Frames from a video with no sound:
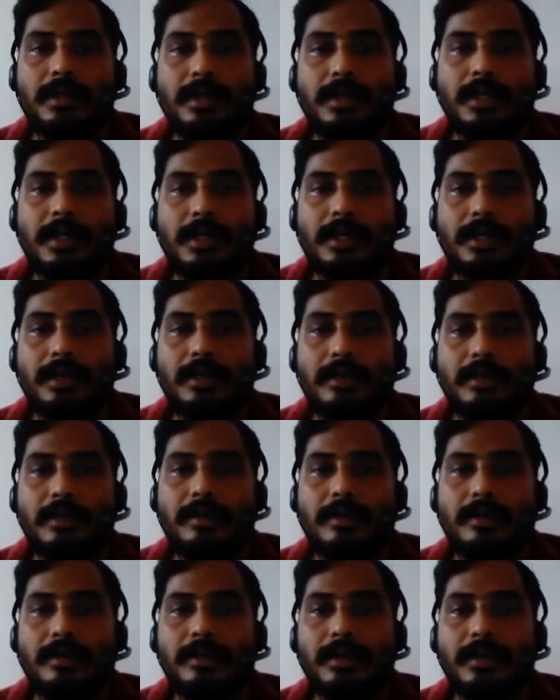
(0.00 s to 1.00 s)

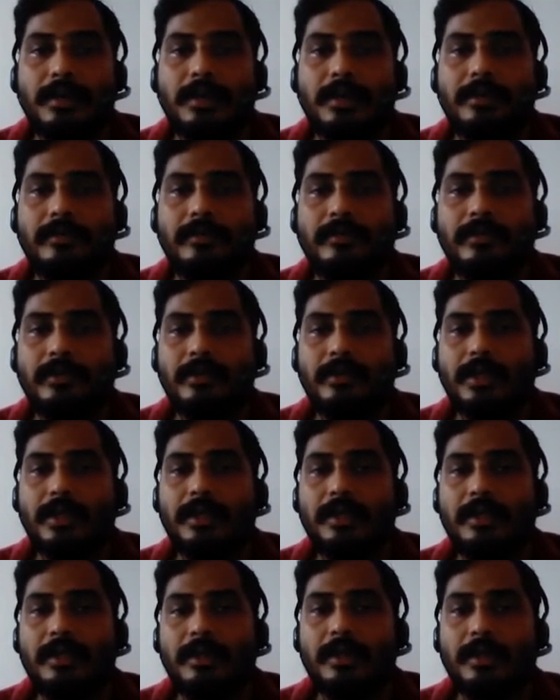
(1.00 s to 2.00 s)
And if
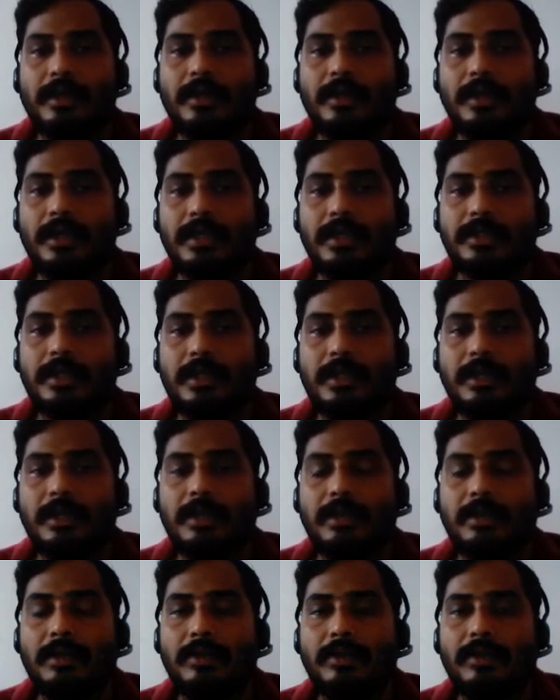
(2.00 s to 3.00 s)
your
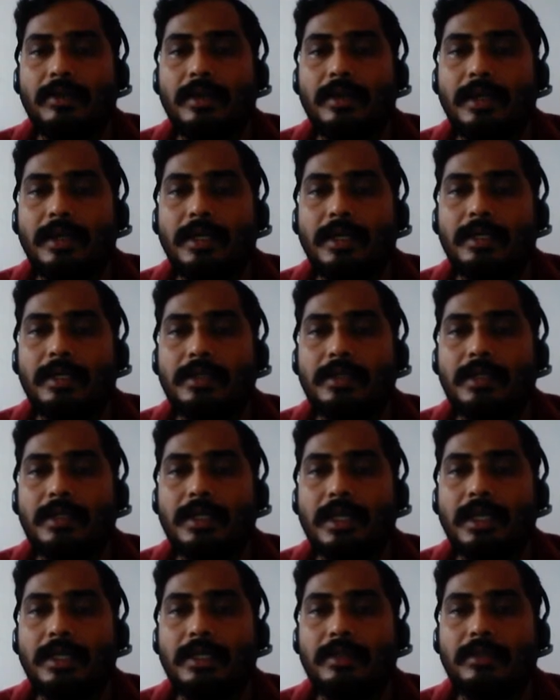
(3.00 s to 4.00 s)
external load is
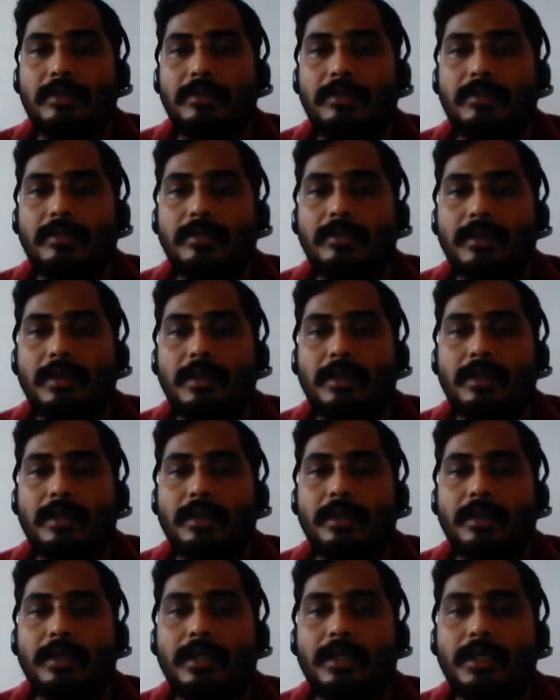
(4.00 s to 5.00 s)
trying to
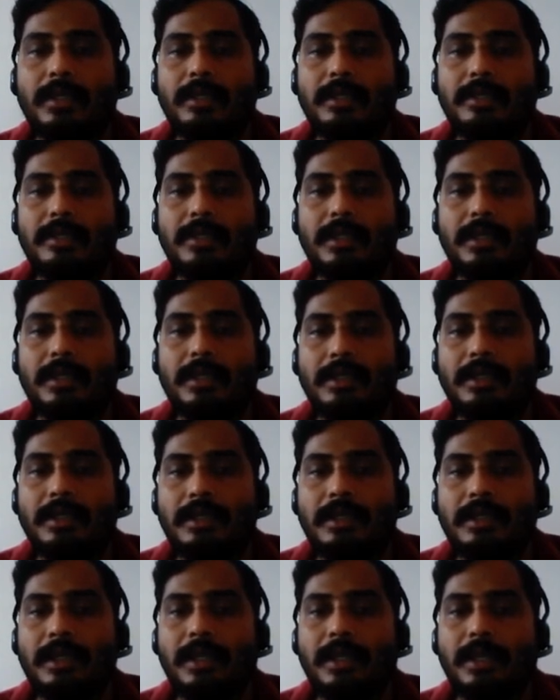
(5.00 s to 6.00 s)
decrease the
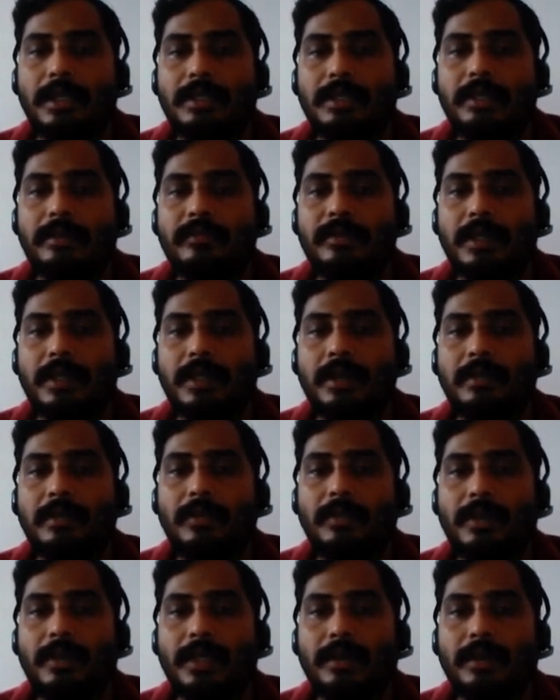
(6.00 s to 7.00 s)
length of the
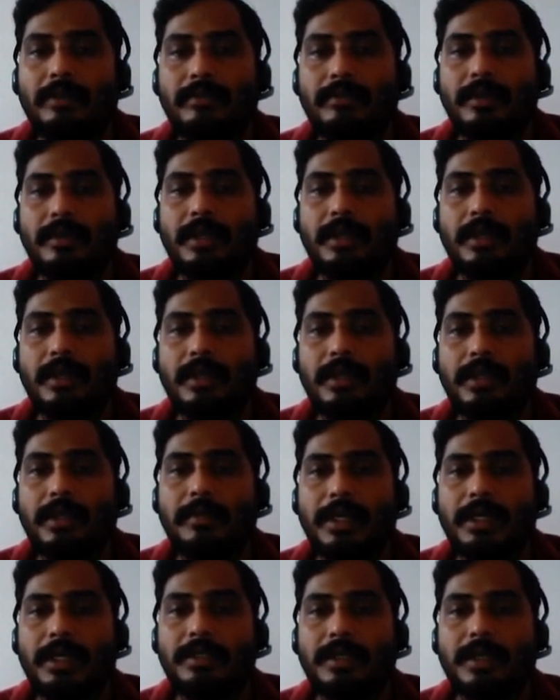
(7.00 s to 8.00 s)
component, we call
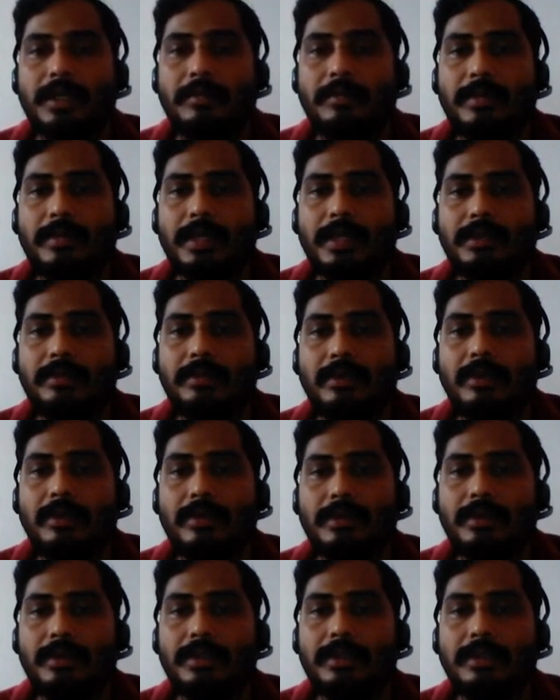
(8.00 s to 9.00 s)
them as compressive
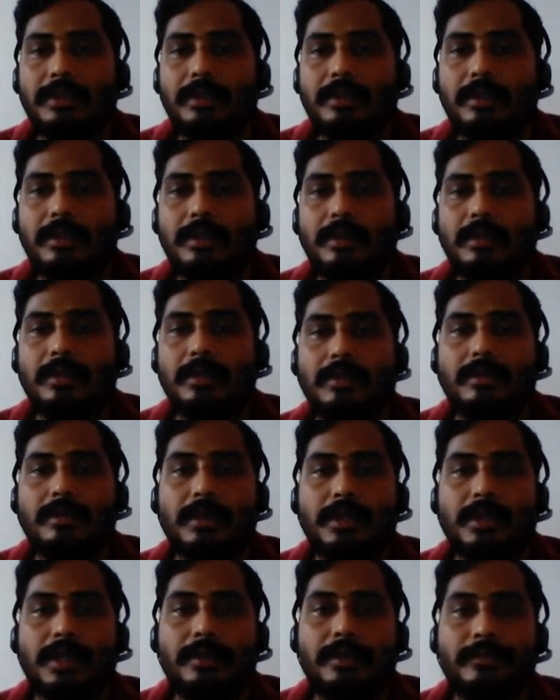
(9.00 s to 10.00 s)
loads.
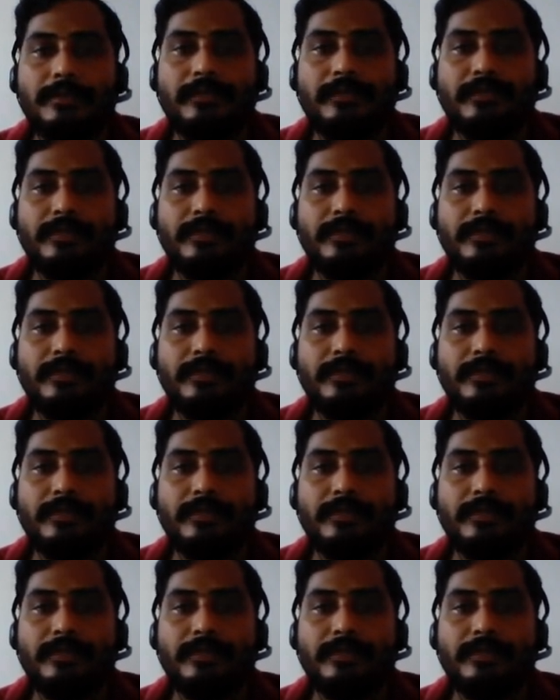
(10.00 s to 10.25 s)
Okay,